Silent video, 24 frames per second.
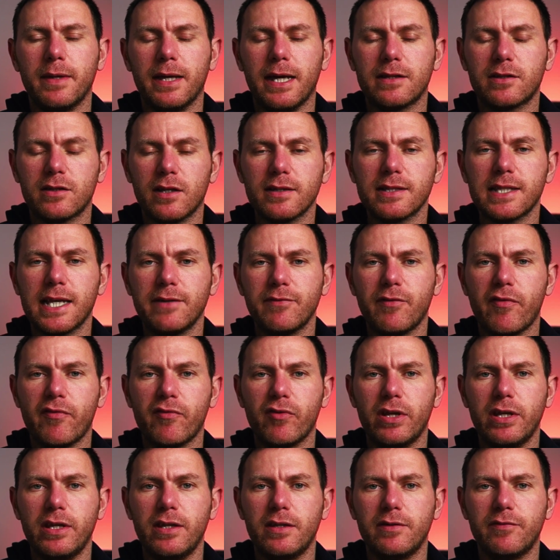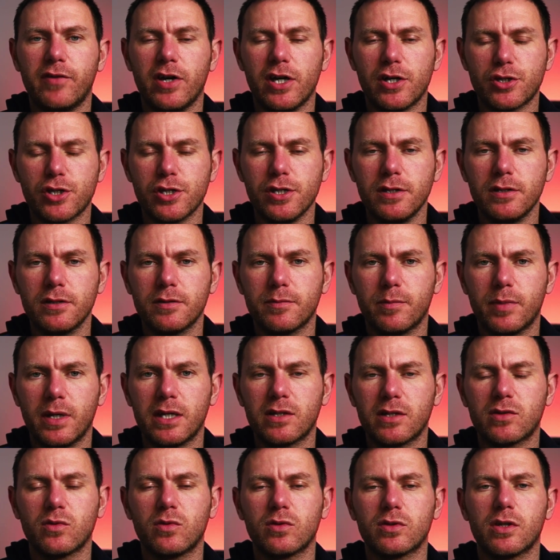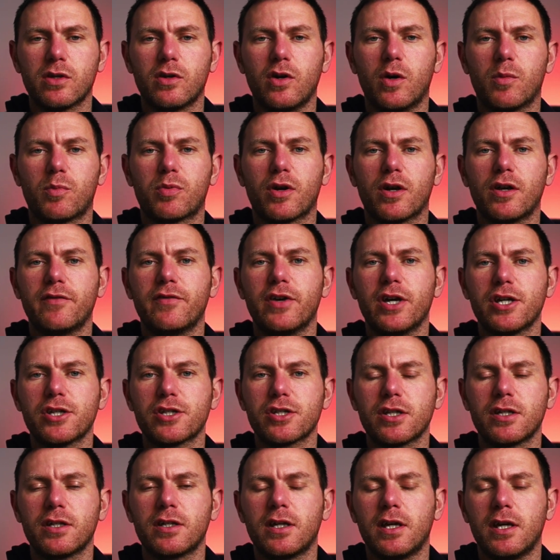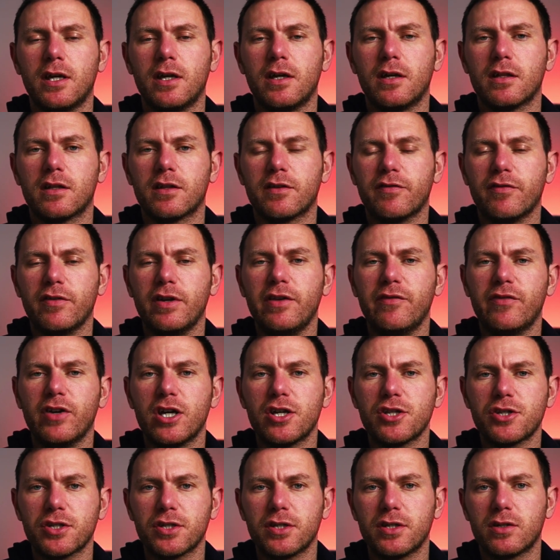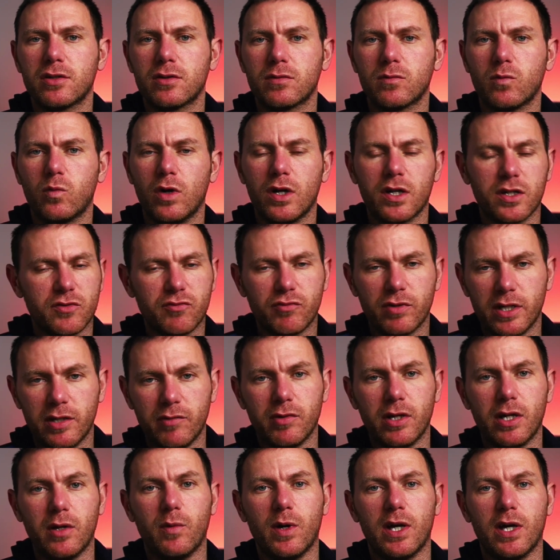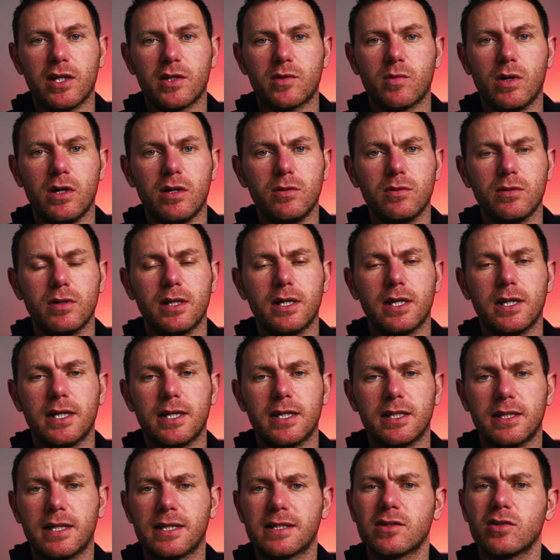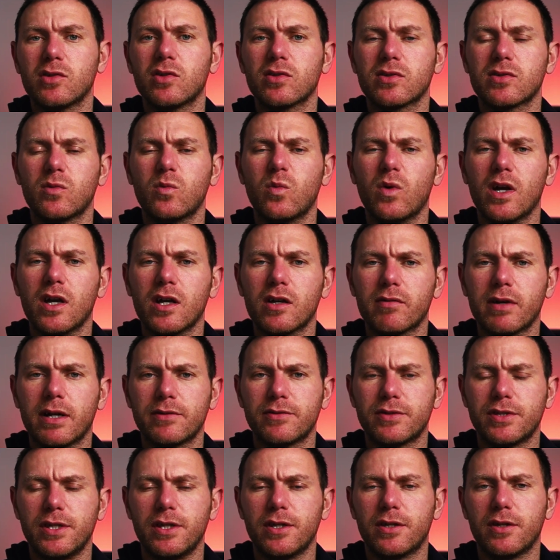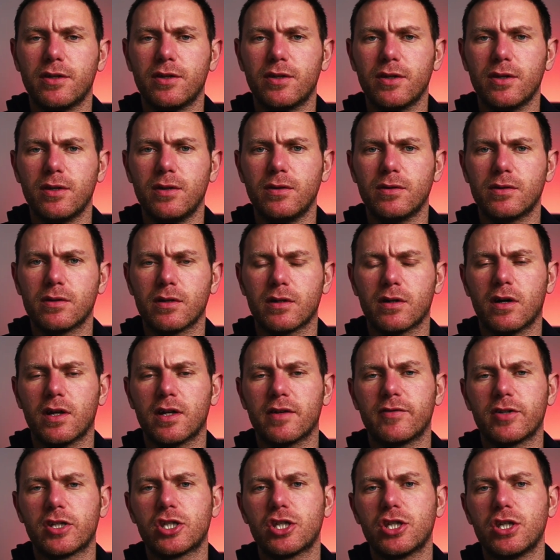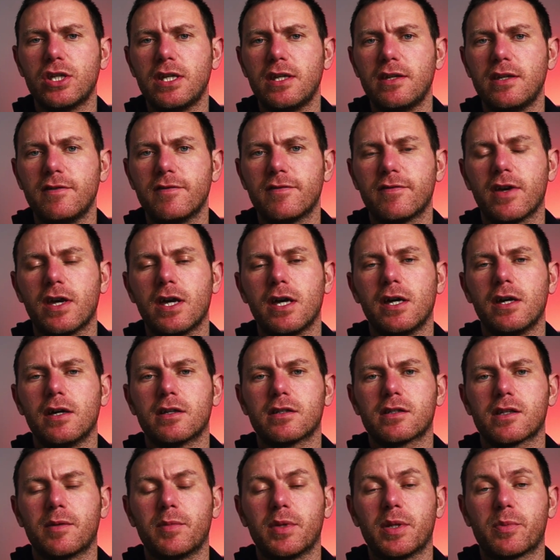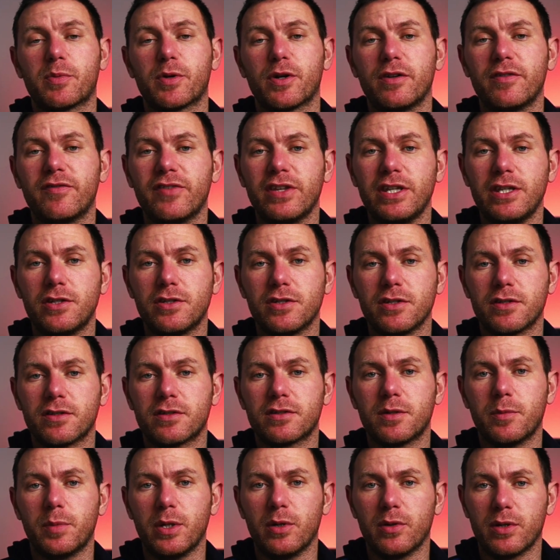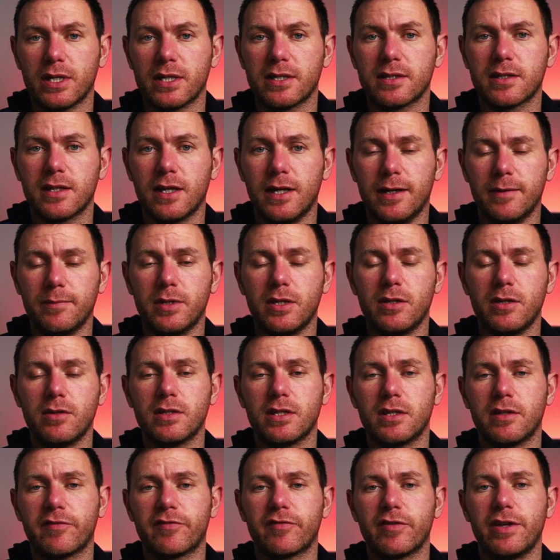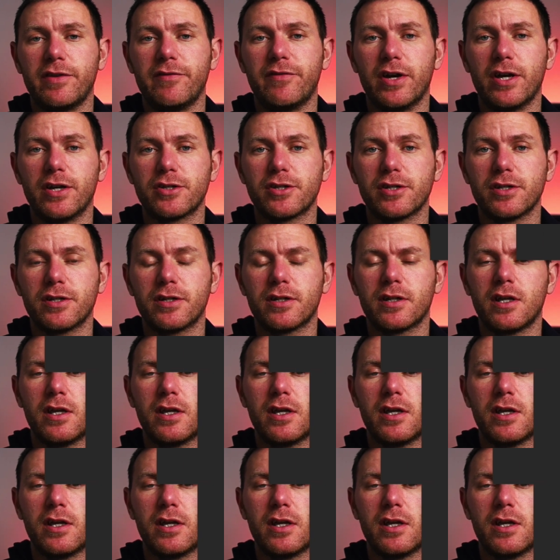does have a free version, but it's also got a pro version. The free version works really well as well, and there's lots of workarounds that you can do to kind of achieve some of the pro features, to be honest, using the free version.